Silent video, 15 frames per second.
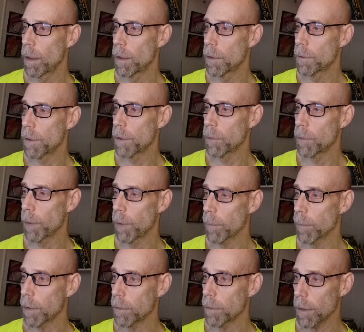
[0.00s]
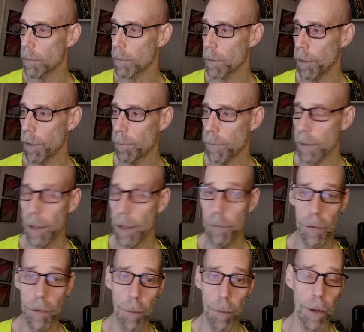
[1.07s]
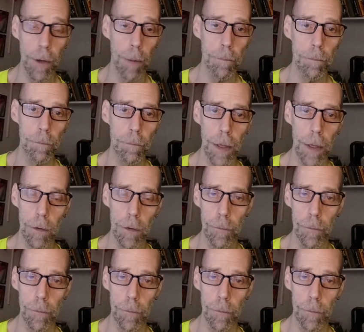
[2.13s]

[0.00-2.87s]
Jesse Pinkman gives a thumbs up. Thank you.